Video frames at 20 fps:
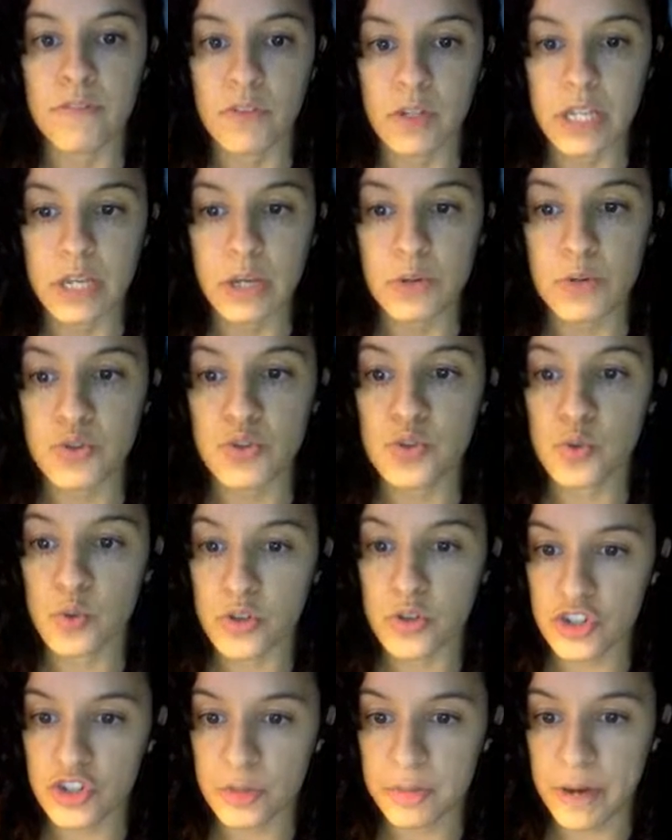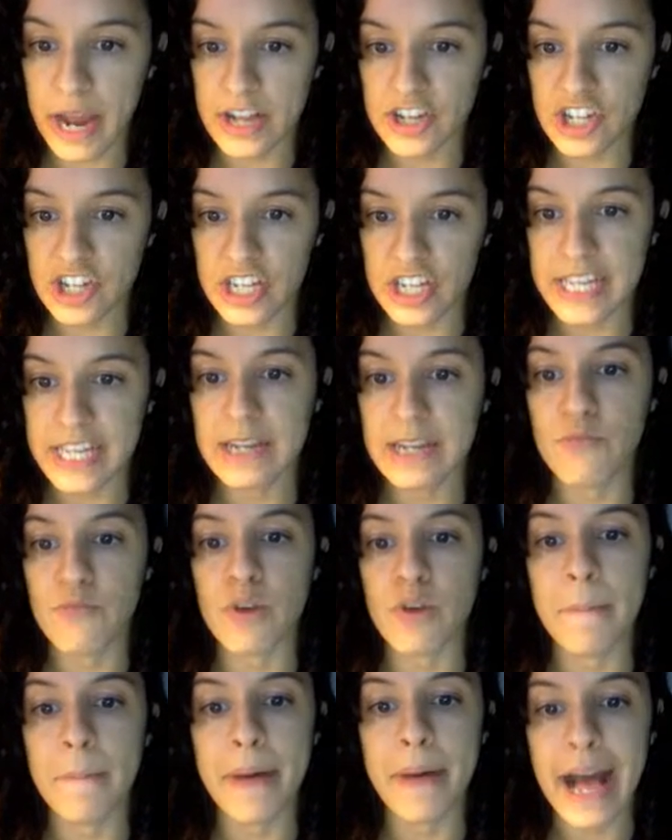portfolio stores your projects
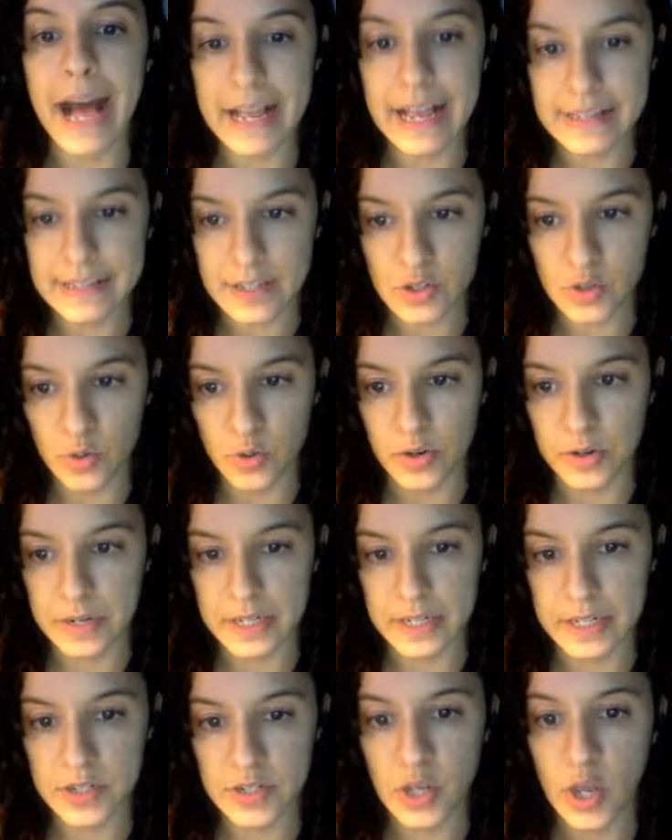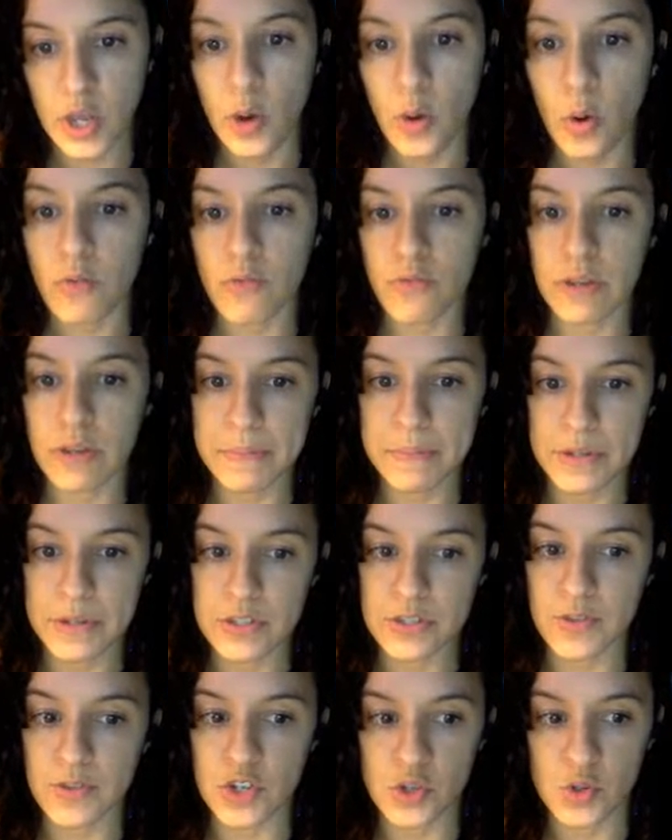in repositories, or
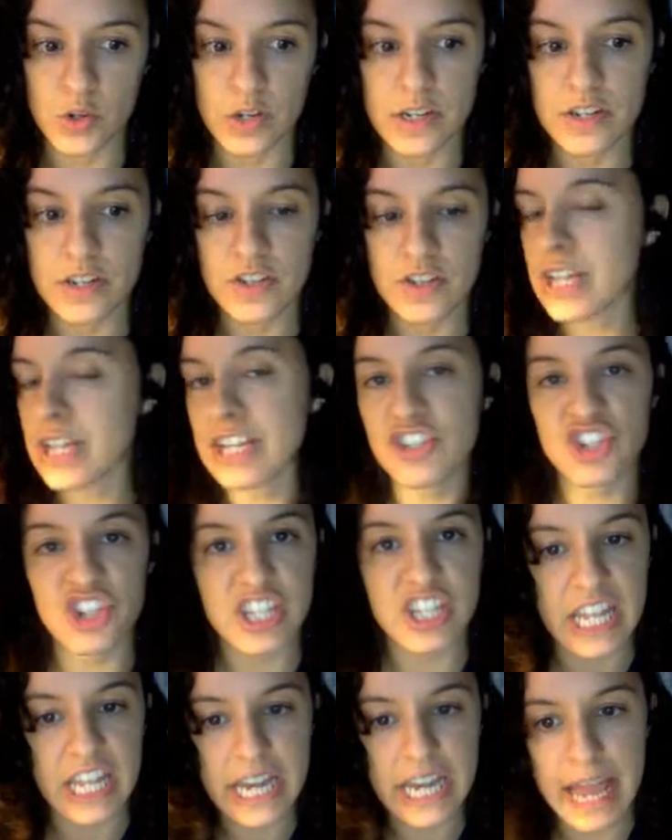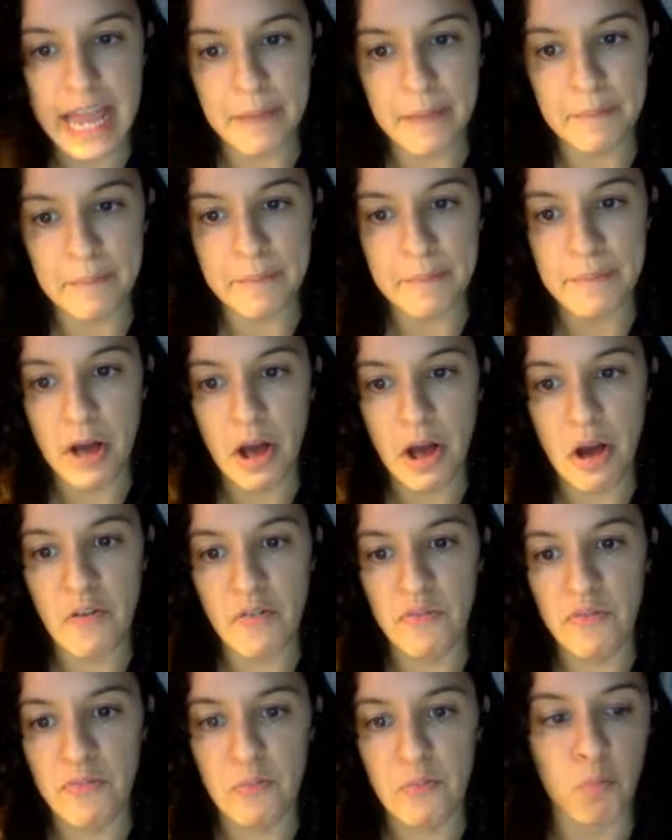repos for short. So that's just the name
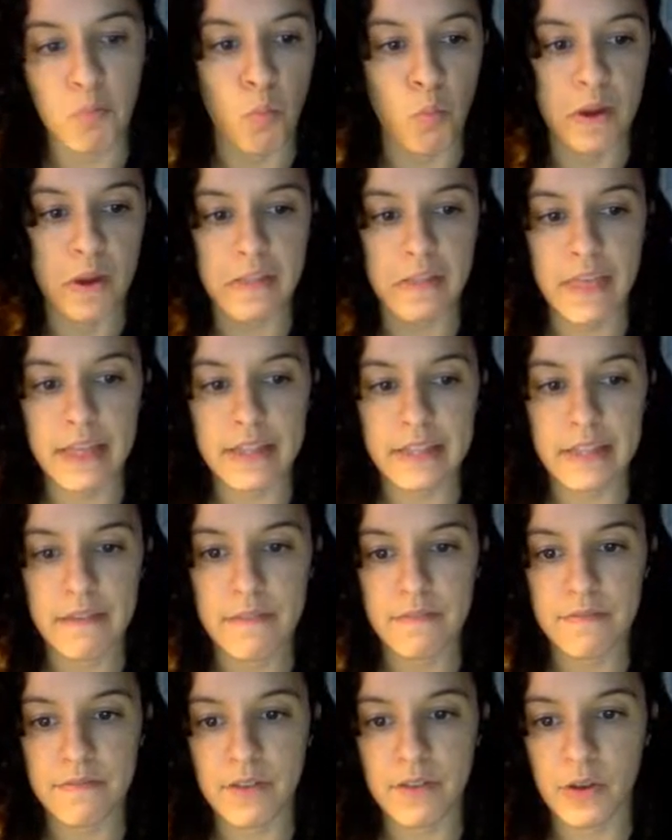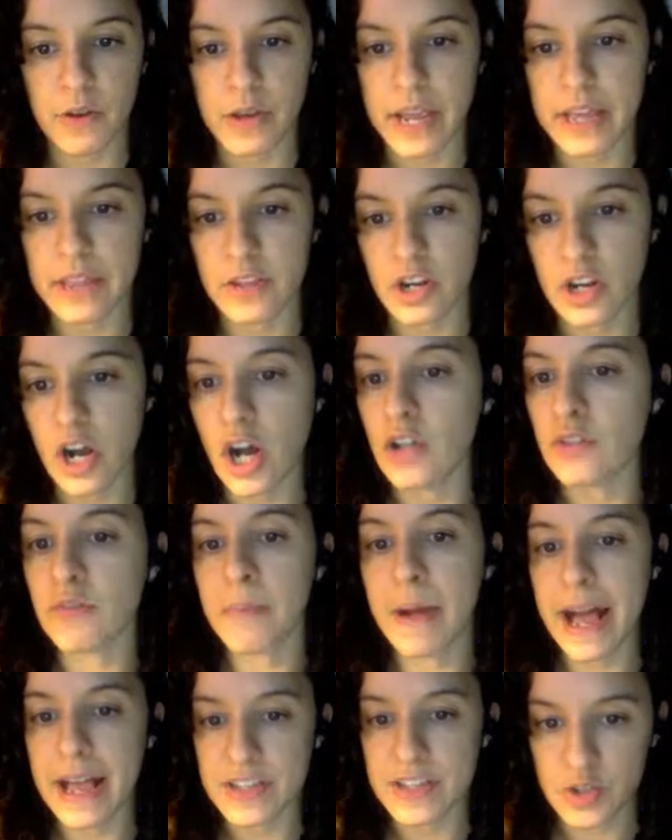of where they live, okay? They're
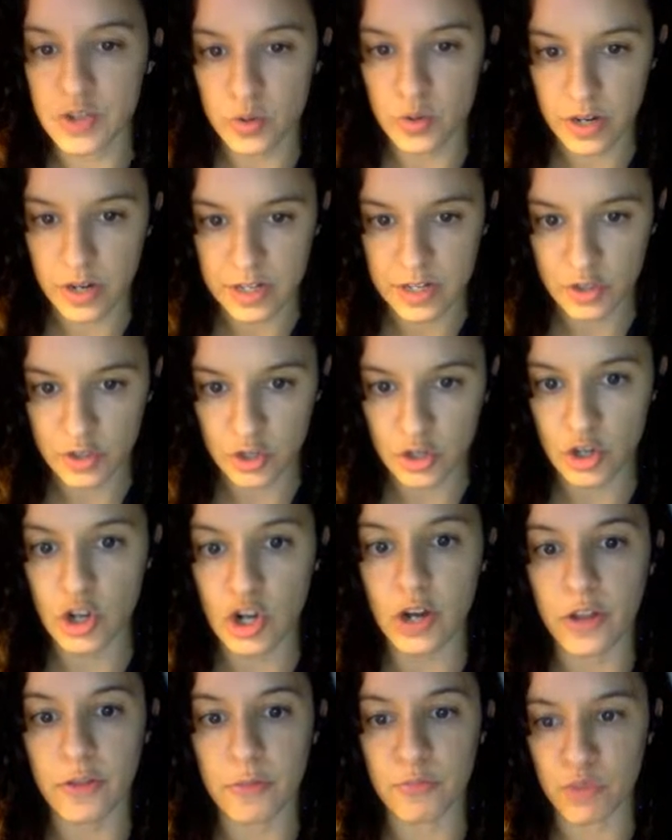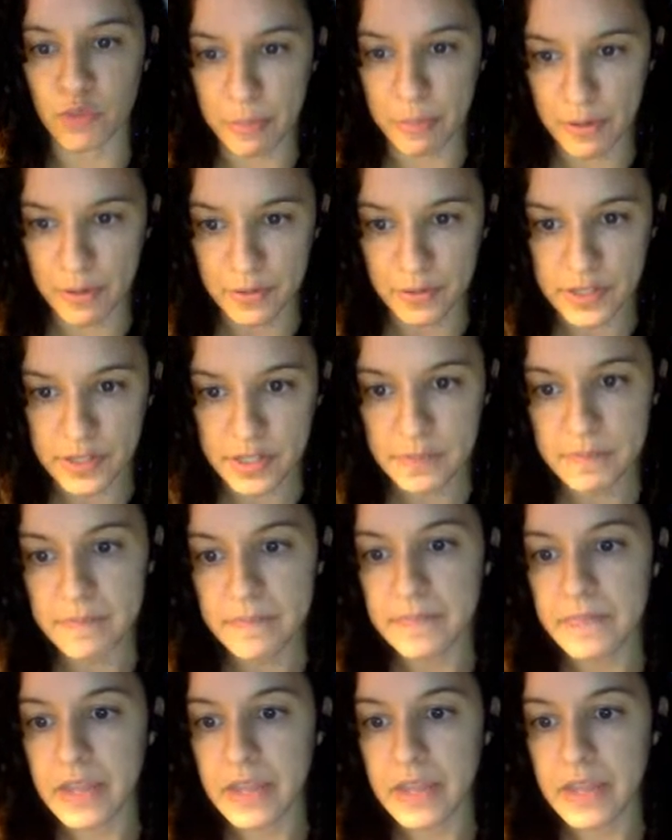called repositories, or you can call them repos.